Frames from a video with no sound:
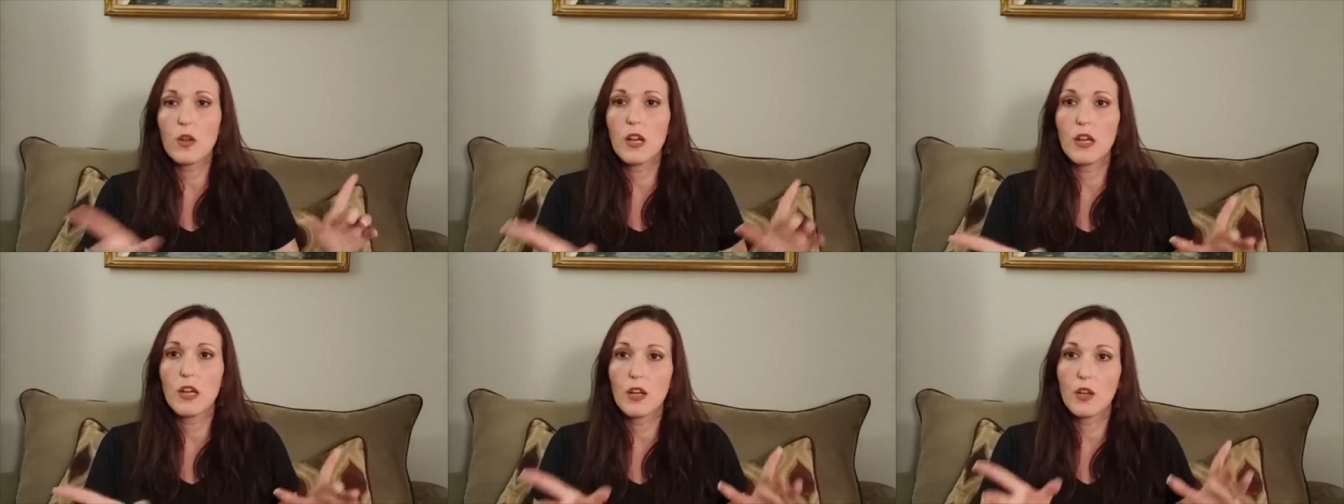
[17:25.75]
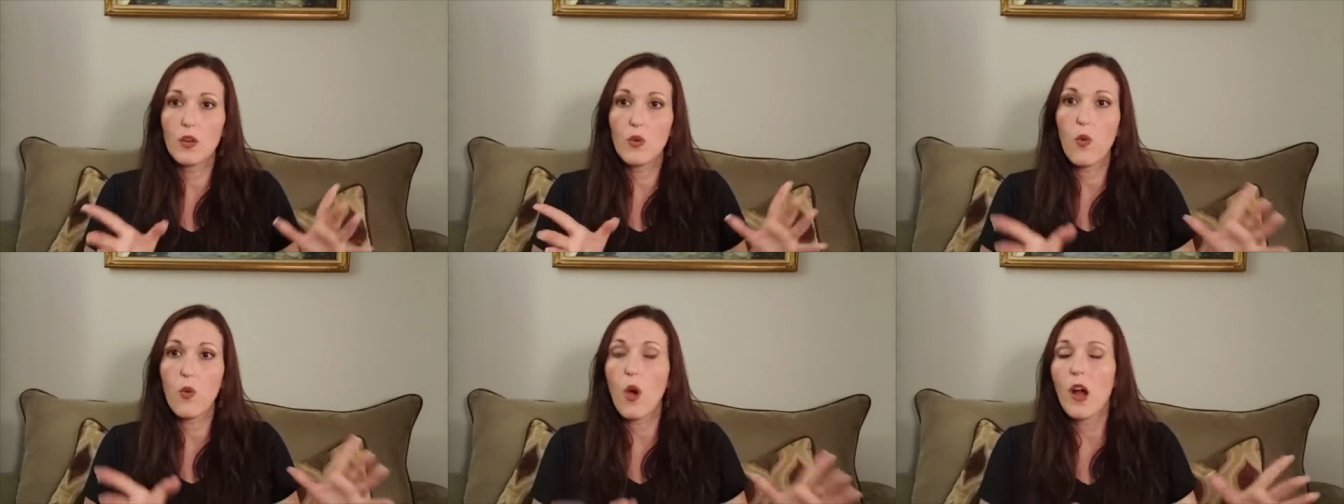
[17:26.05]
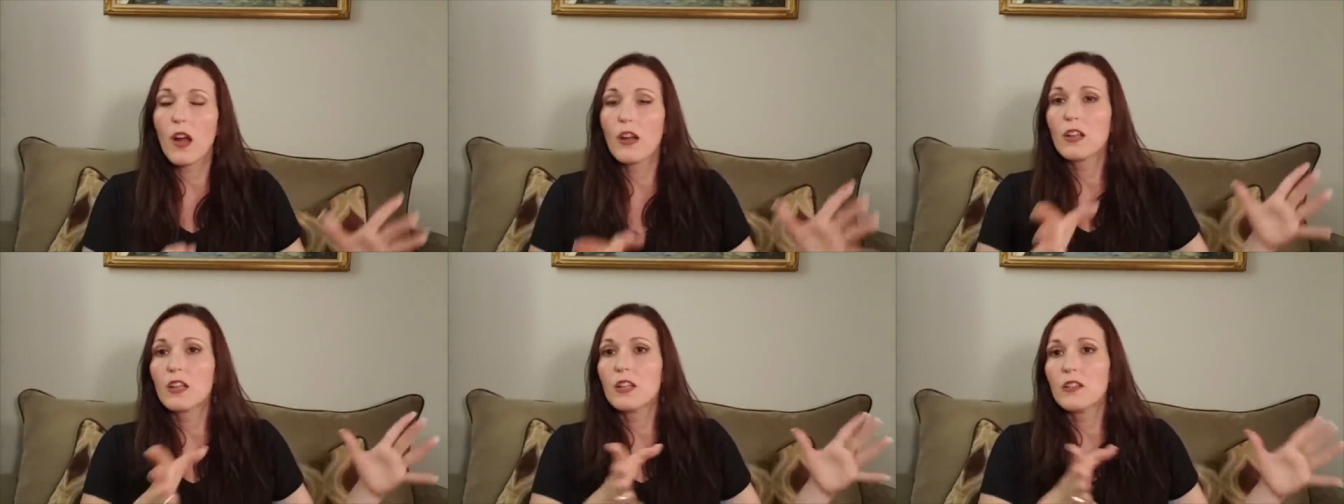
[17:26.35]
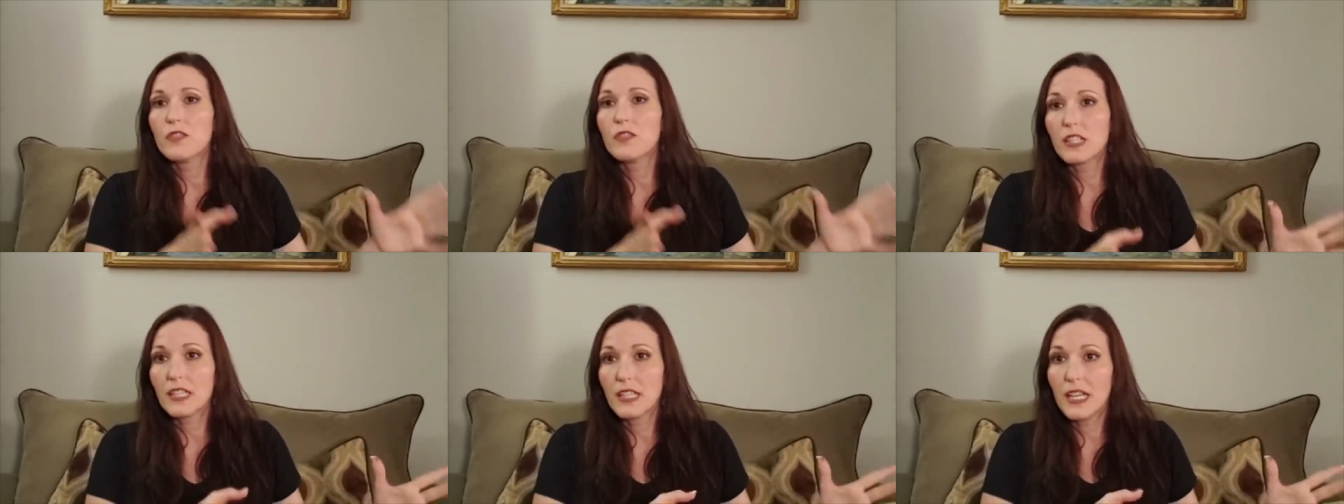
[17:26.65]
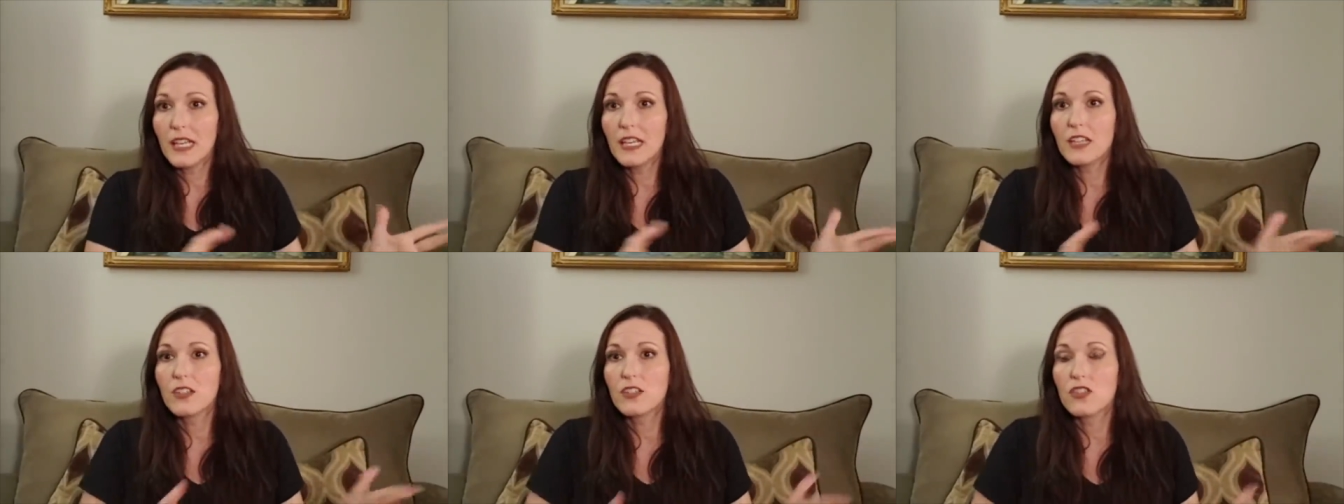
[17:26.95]
inquire of the
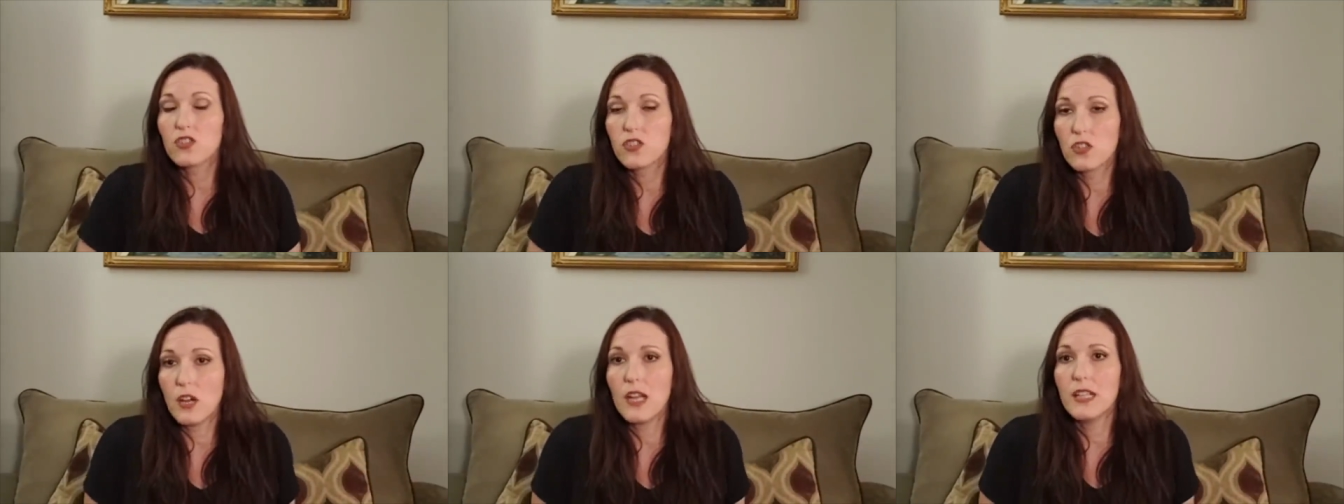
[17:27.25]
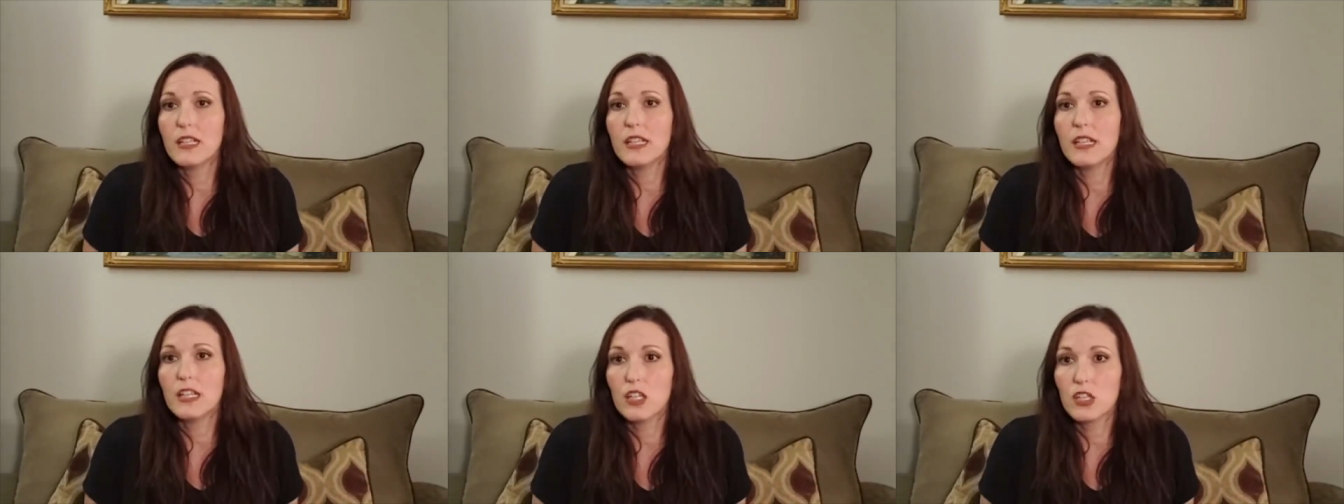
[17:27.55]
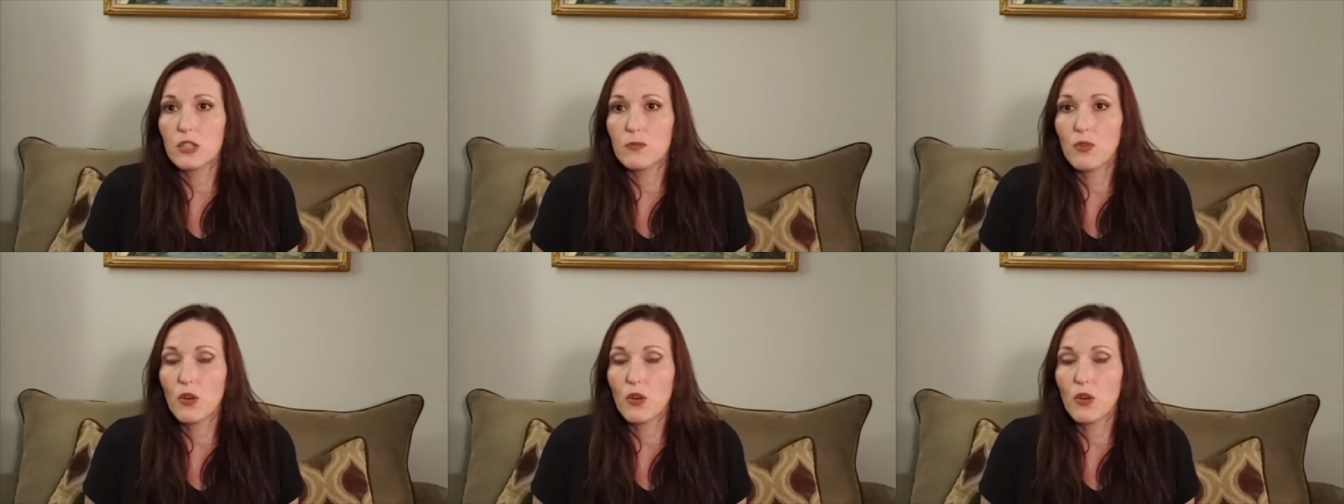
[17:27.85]
king to try to get her